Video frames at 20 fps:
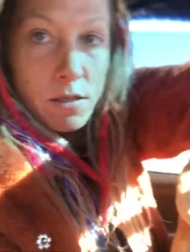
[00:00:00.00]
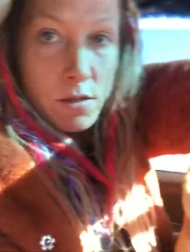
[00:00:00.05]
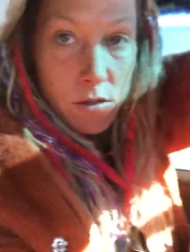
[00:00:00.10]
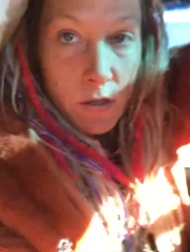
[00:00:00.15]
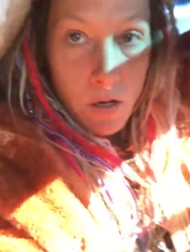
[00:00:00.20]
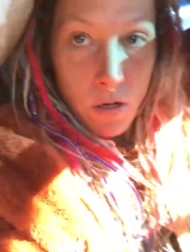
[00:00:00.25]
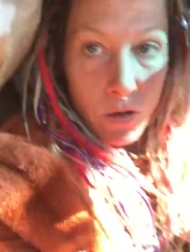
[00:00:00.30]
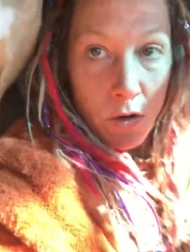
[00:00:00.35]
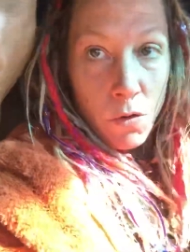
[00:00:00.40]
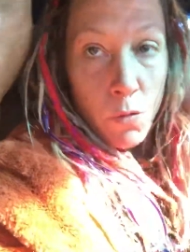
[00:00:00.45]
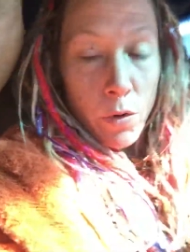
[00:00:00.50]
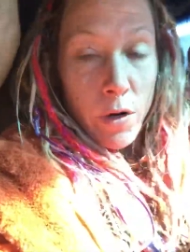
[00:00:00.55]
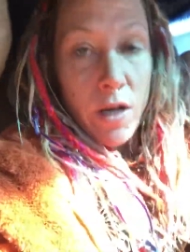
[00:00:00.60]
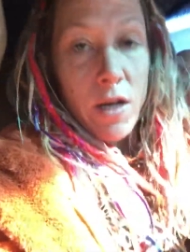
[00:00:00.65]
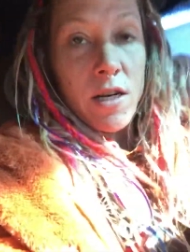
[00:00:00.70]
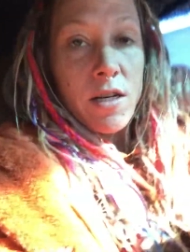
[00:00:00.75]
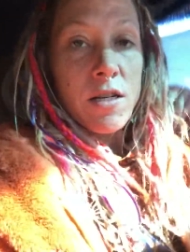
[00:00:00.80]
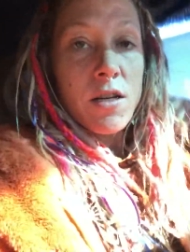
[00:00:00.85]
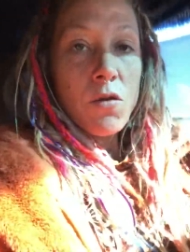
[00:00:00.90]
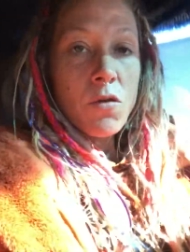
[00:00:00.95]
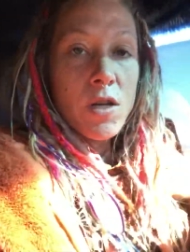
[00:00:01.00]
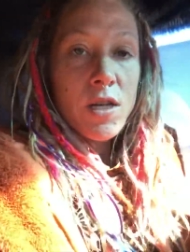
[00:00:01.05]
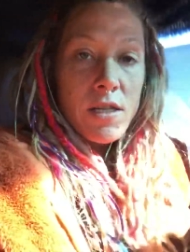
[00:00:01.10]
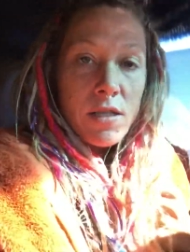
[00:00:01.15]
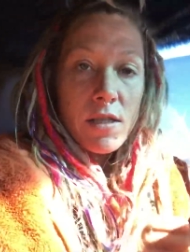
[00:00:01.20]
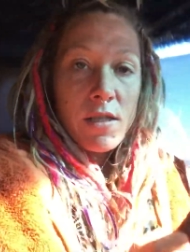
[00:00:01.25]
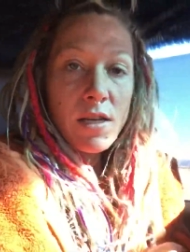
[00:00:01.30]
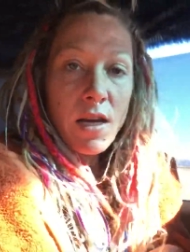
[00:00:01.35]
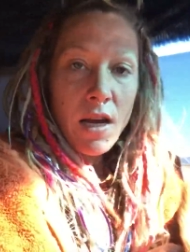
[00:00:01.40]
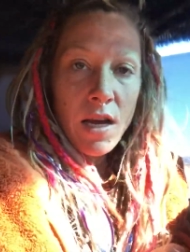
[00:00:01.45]
so we're gonna do
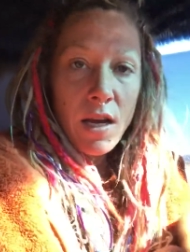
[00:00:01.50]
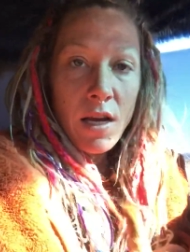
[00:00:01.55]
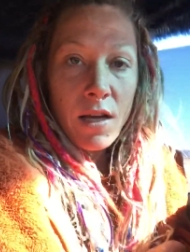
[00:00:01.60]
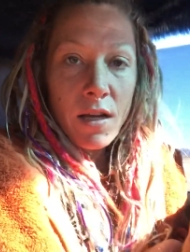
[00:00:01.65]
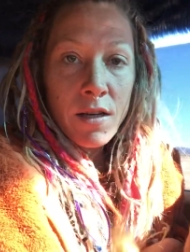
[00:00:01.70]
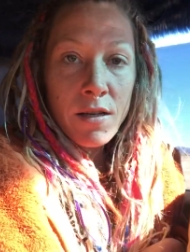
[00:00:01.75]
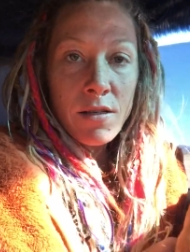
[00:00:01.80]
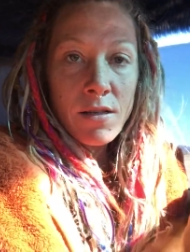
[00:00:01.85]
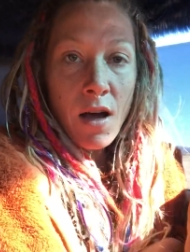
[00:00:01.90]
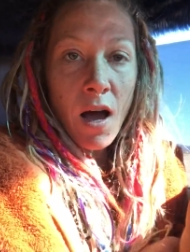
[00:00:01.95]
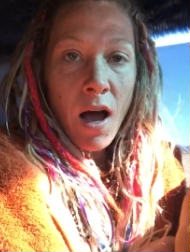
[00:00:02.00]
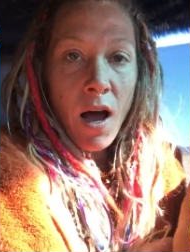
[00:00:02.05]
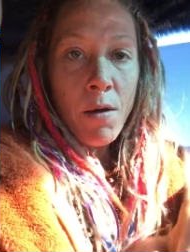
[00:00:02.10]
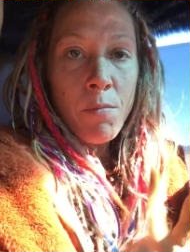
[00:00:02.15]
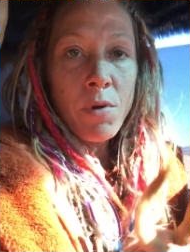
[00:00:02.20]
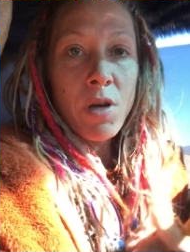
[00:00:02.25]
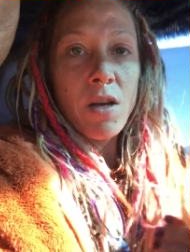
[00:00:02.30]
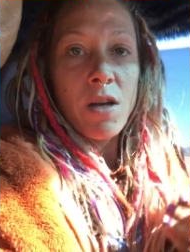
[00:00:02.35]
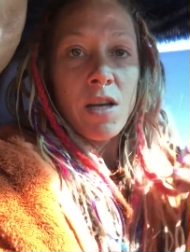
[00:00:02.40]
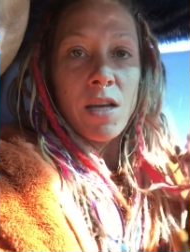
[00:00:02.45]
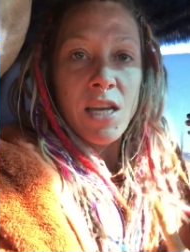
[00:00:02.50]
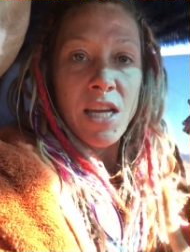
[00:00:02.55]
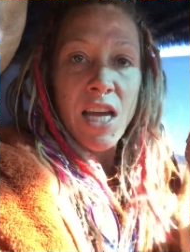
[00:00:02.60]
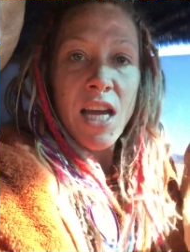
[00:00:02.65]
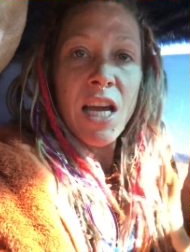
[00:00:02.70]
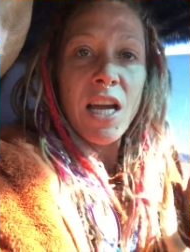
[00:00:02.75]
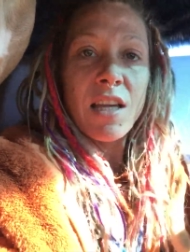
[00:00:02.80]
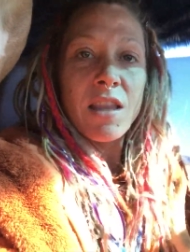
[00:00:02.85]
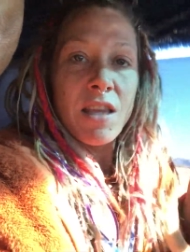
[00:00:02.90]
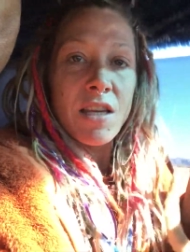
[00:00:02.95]
this and I'm gonna
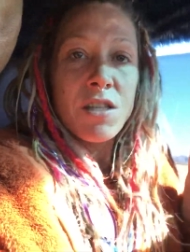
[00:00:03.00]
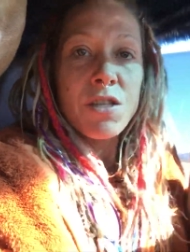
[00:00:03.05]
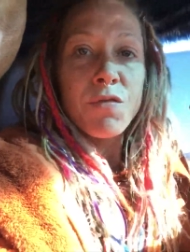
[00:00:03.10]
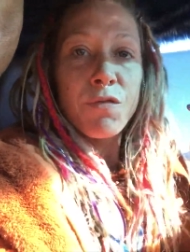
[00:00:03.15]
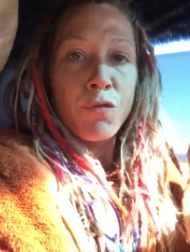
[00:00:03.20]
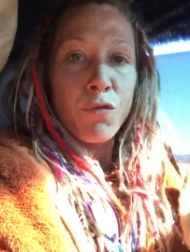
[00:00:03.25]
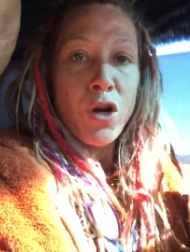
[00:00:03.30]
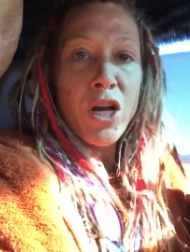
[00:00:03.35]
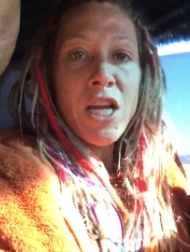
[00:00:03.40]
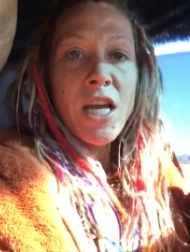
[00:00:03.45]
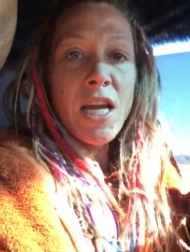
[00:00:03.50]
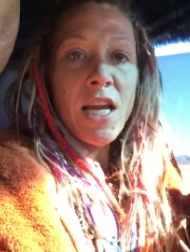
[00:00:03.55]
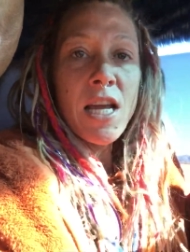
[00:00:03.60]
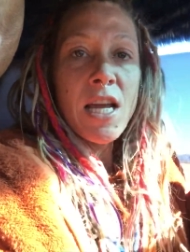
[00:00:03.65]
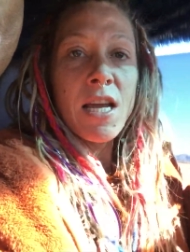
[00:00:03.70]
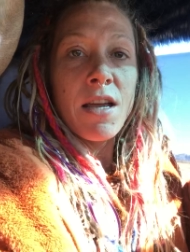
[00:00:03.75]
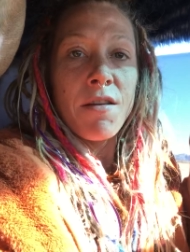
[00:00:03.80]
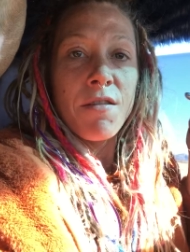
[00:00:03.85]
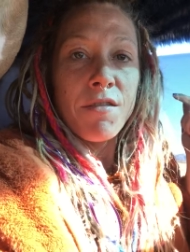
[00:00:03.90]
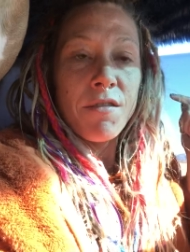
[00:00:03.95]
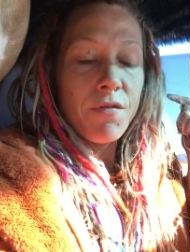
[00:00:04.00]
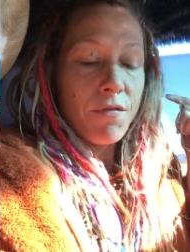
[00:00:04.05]
kick this freaking